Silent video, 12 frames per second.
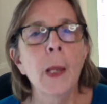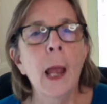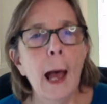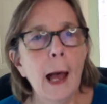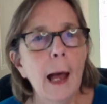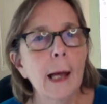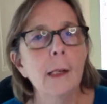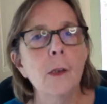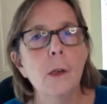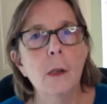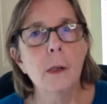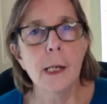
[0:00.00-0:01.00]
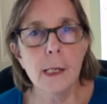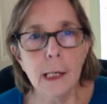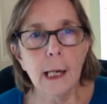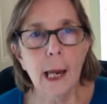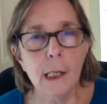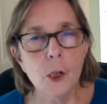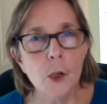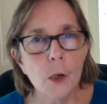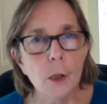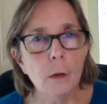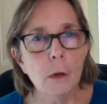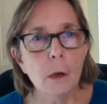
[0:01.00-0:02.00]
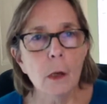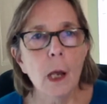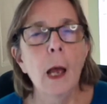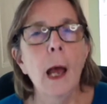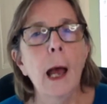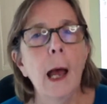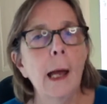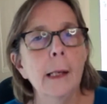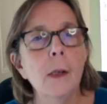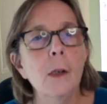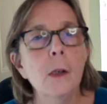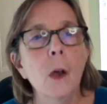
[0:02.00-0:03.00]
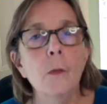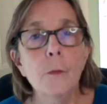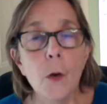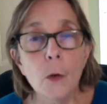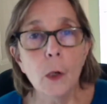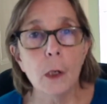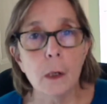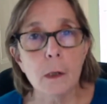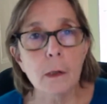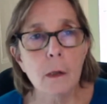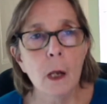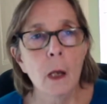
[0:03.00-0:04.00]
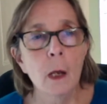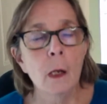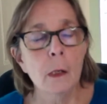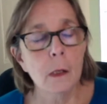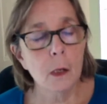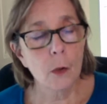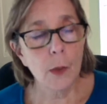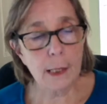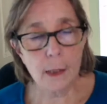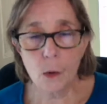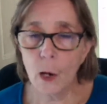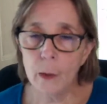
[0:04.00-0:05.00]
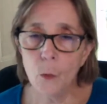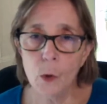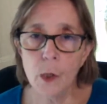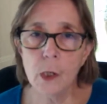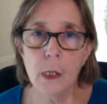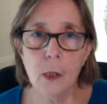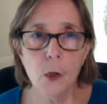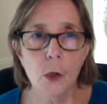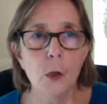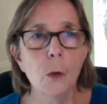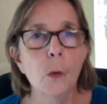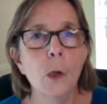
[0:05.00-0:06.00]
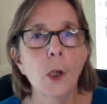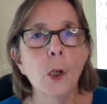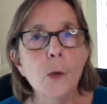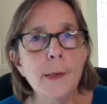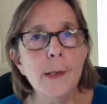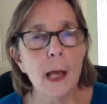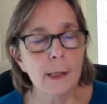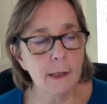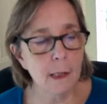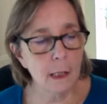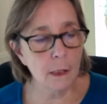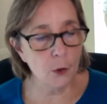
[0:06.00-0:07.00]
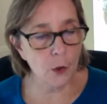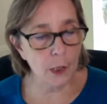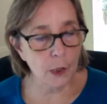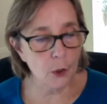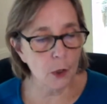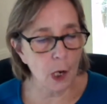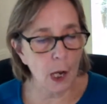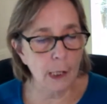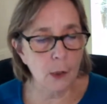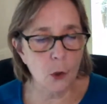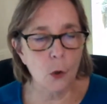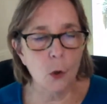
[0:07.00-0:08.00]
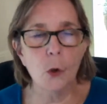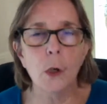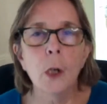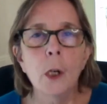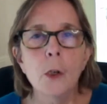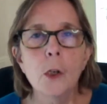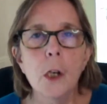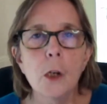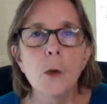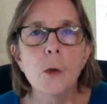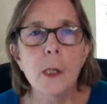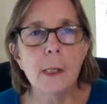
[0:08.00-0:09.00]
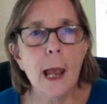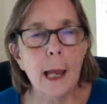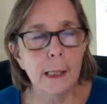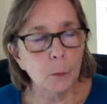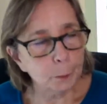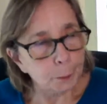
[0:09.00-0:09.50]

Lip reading: had dedication and focus. So that's why I wanted to use that as an illustration and talk to you today.